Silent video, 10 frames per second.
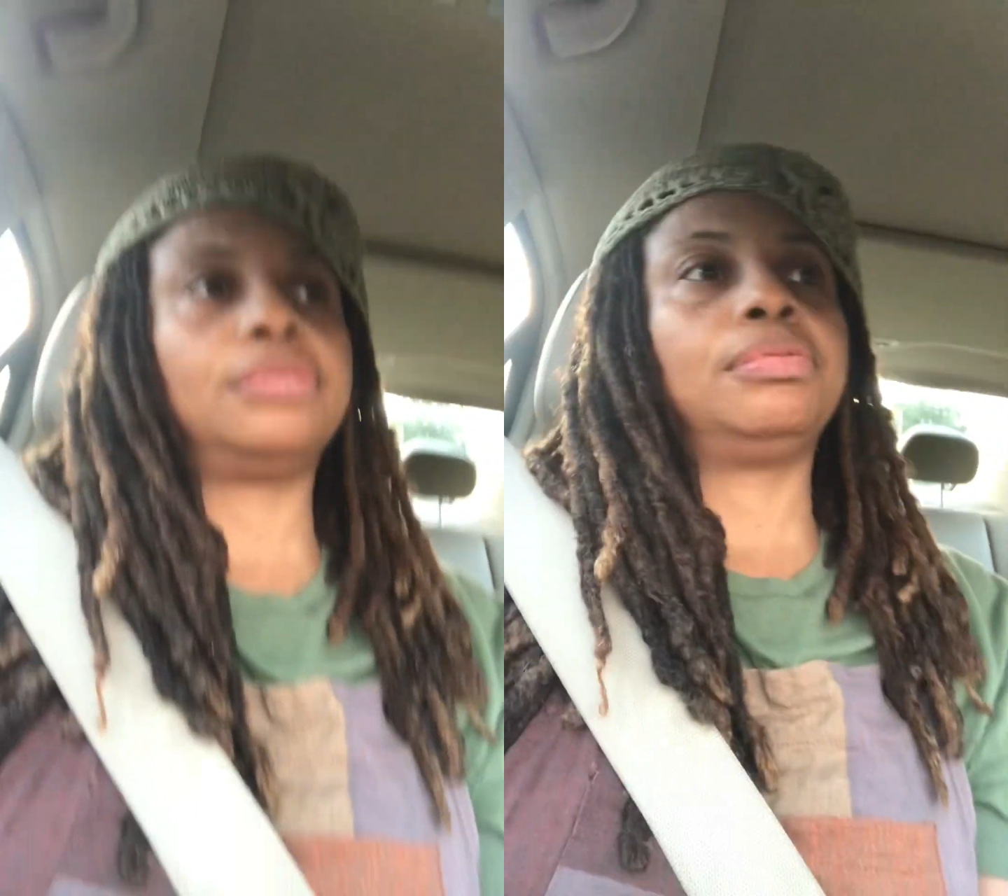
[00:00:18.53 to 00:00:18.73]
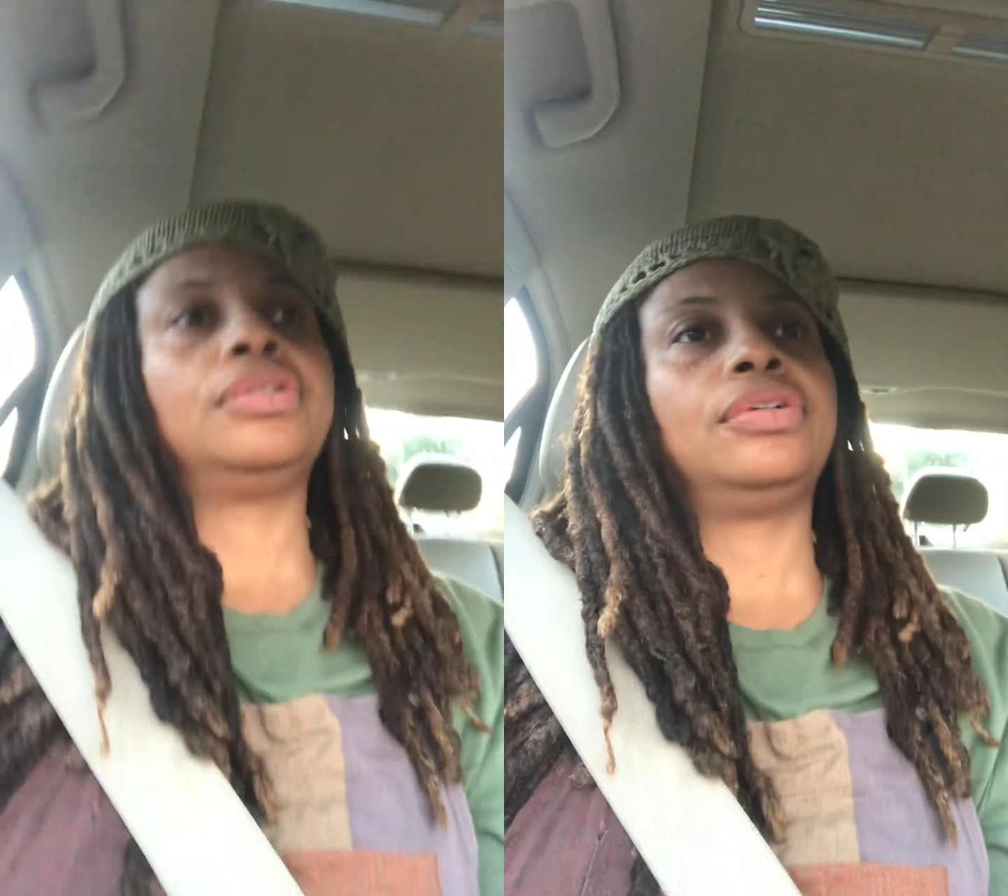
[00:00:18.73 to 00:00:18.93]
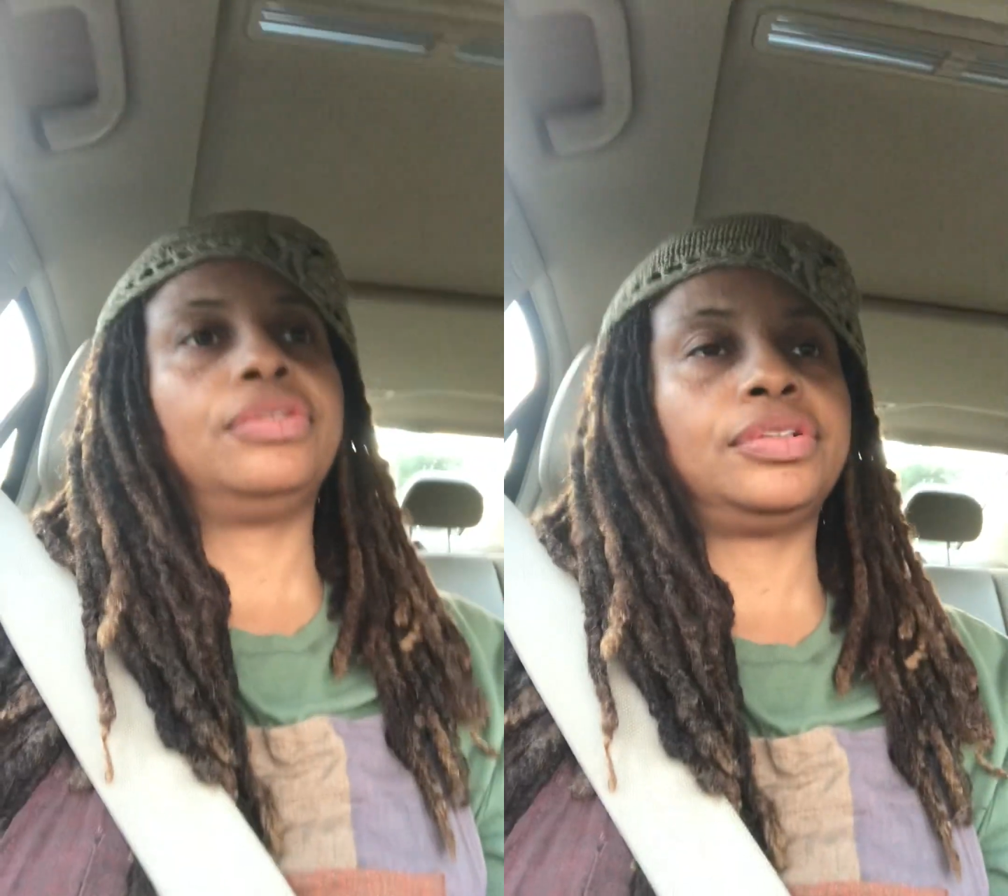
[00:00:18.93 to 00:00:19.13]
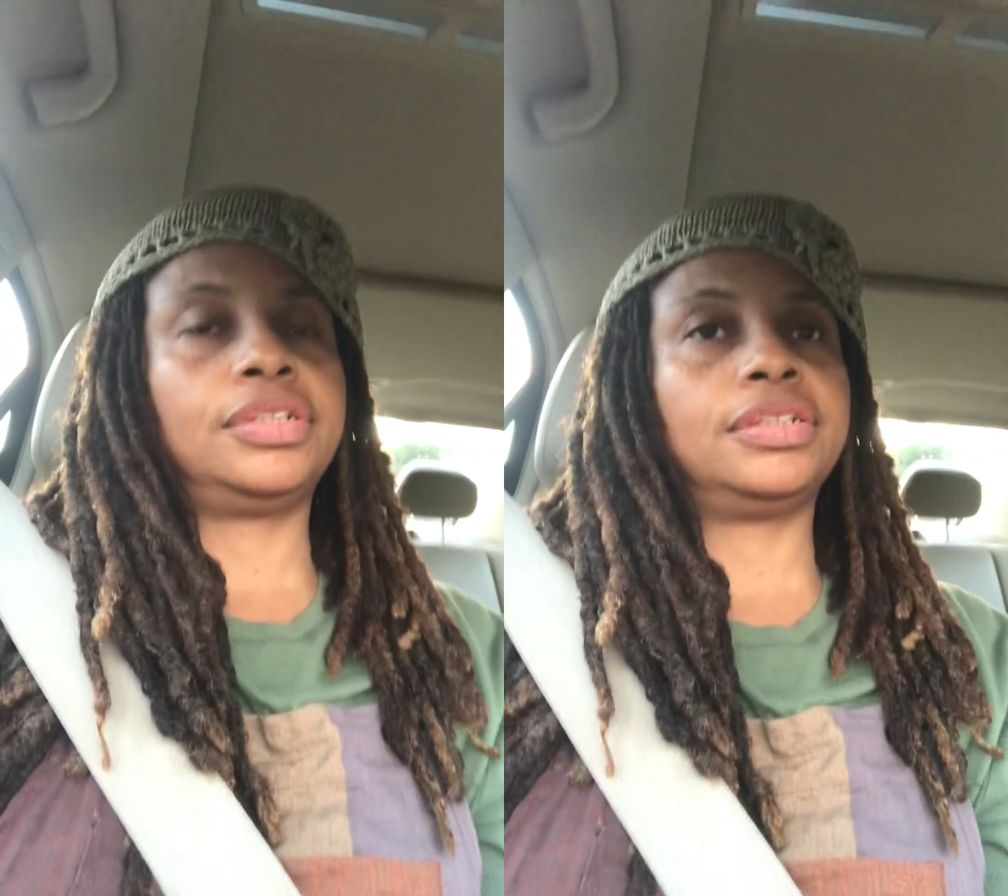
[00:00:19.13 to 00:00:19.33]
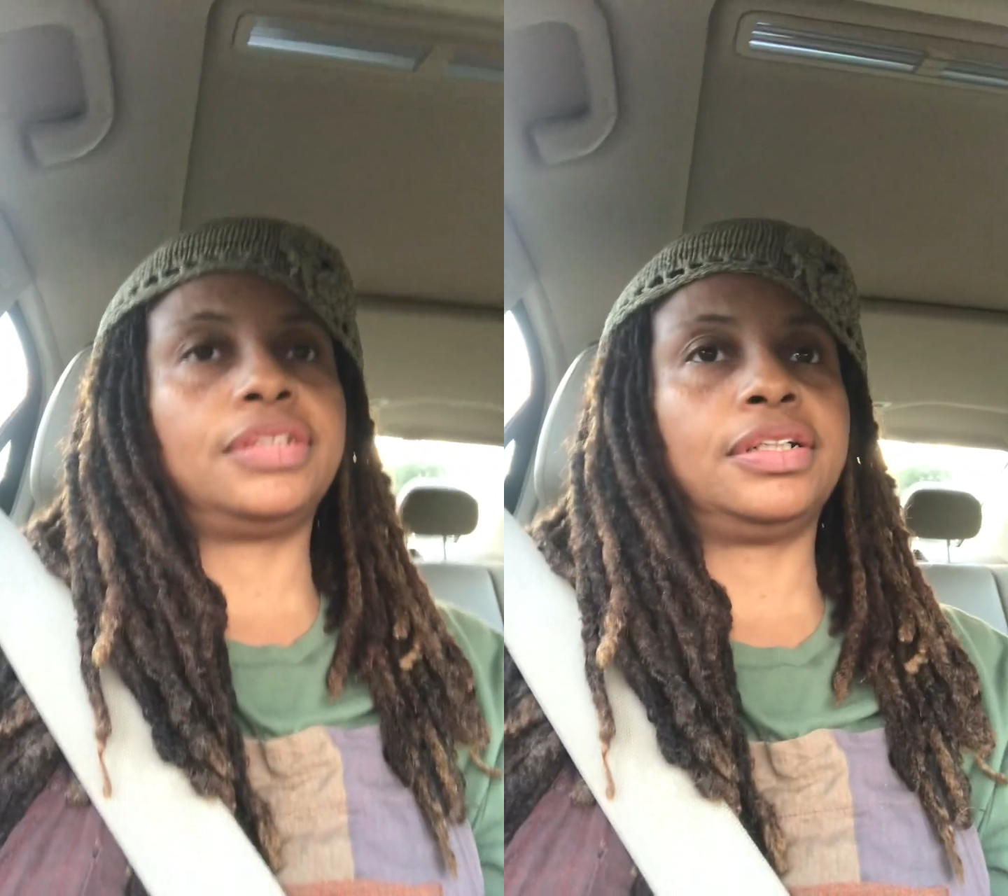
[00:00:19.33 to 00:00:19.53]
what
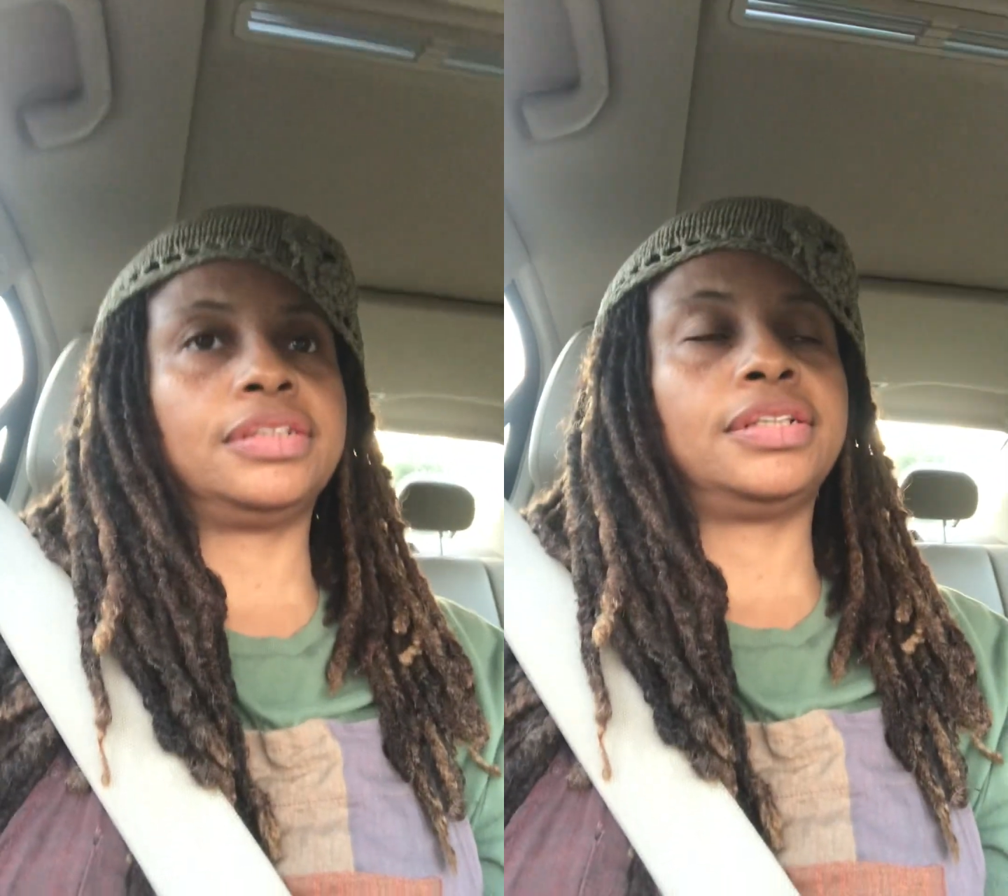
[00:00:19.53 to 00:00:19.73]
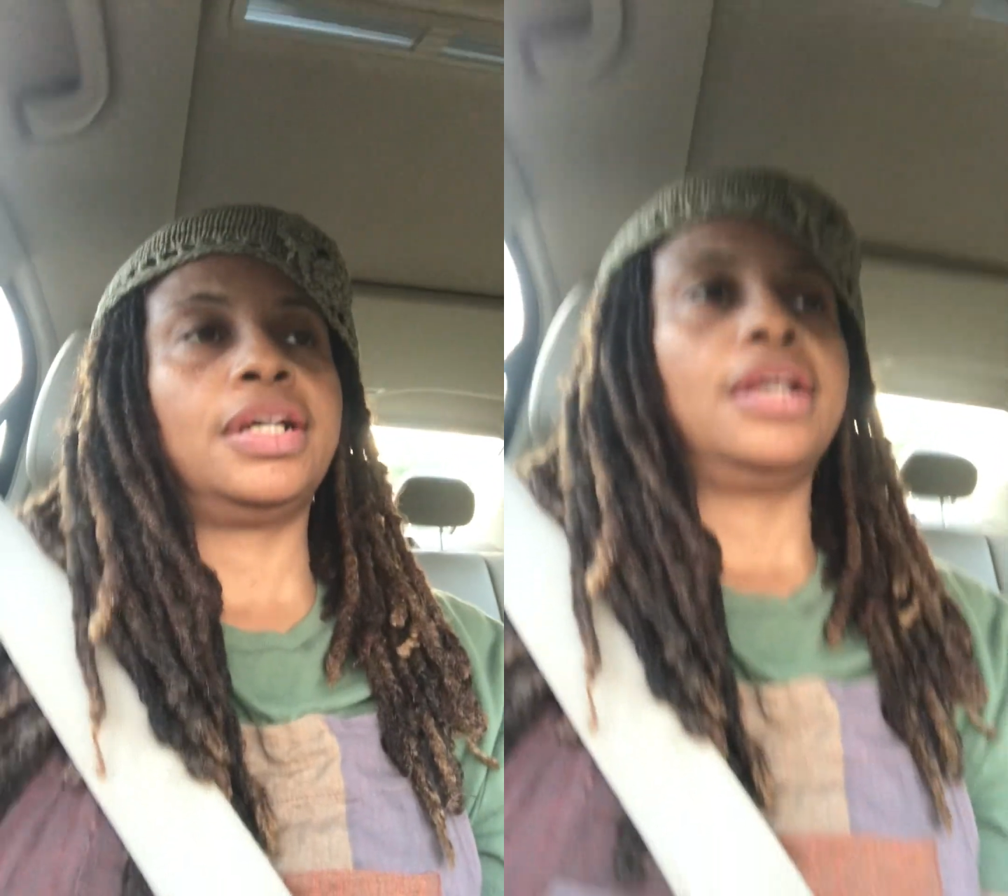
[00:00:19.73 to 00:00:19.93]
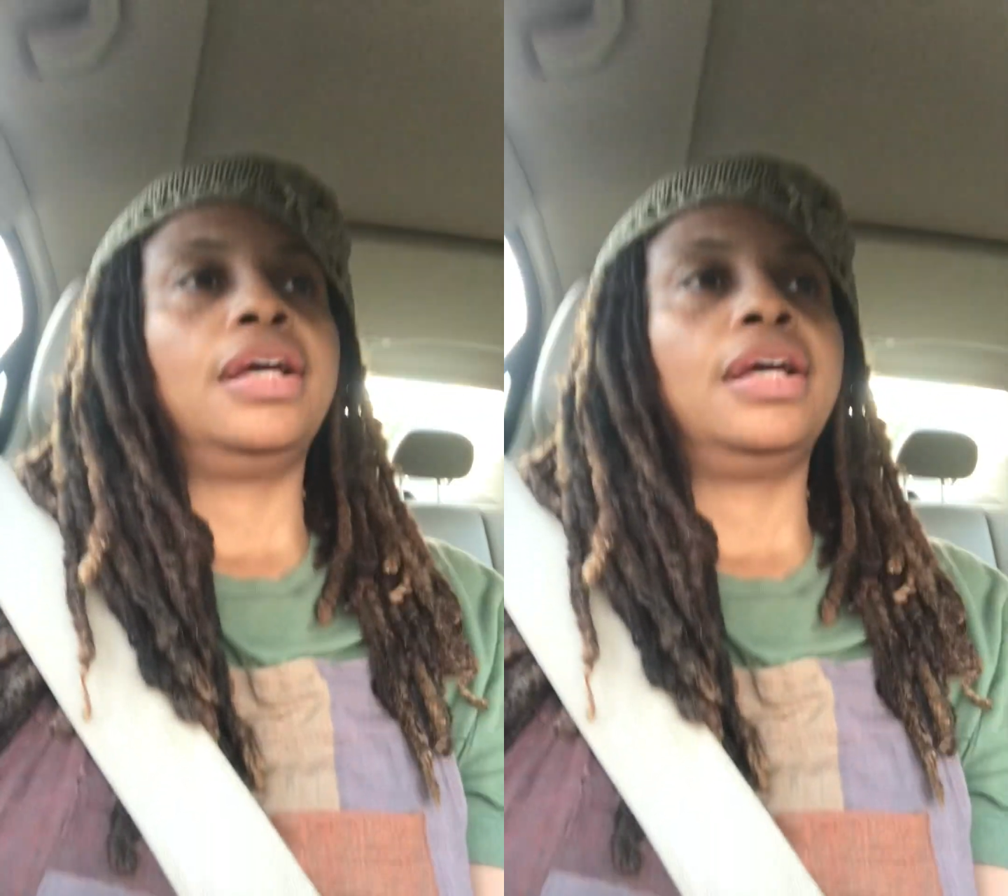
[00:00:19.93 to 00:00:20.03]
nourishes us,